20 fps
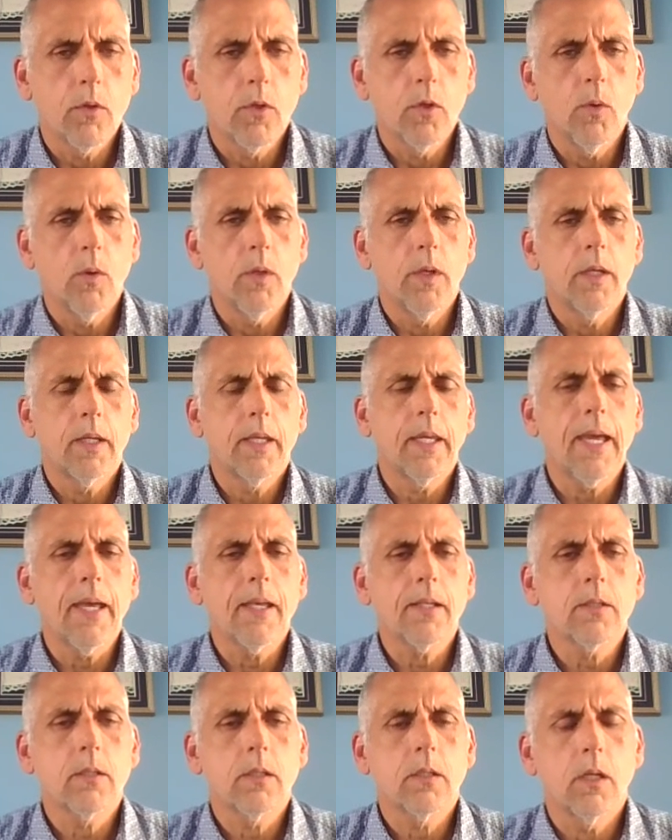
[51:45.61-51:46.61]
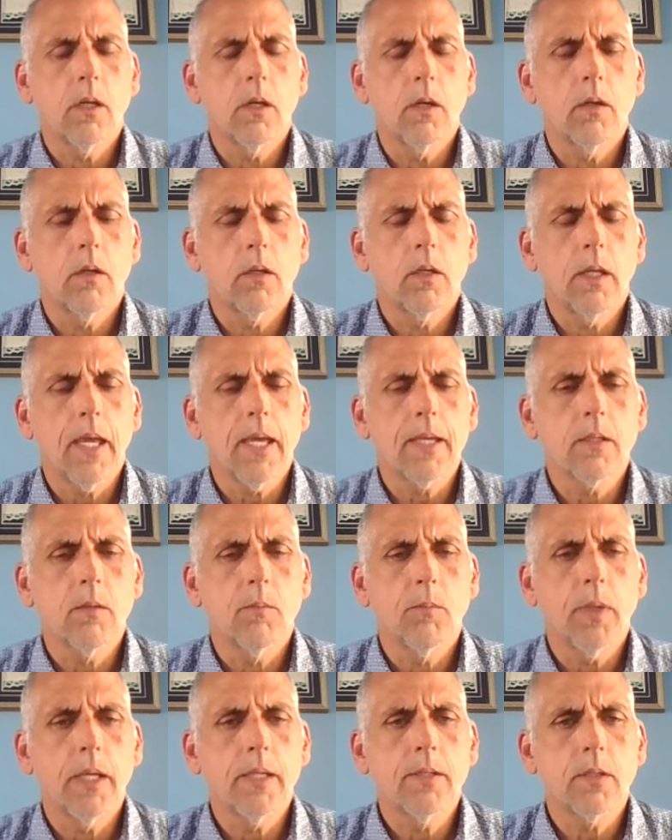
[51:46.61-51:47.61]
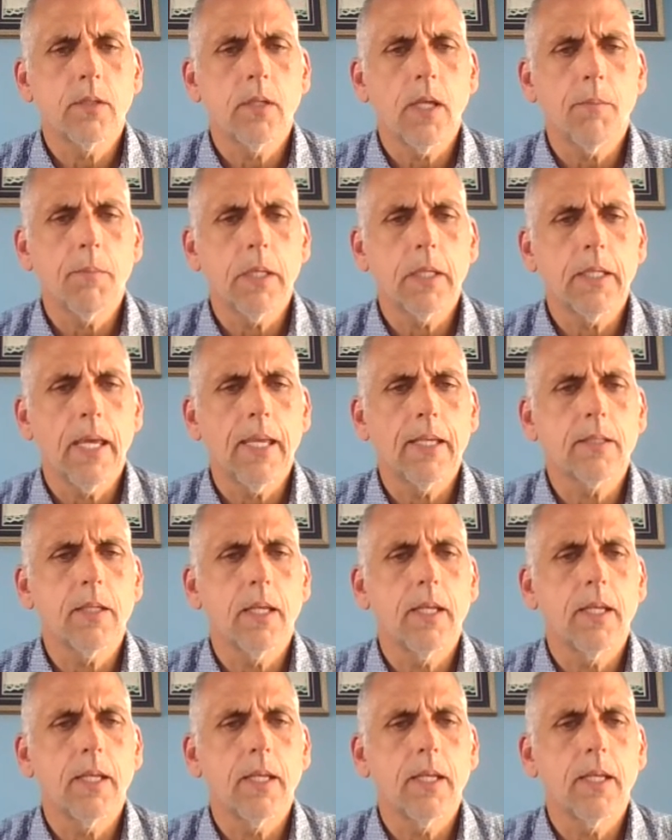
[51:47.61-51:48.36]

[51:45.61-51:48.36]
doing the cast in place septic tanks.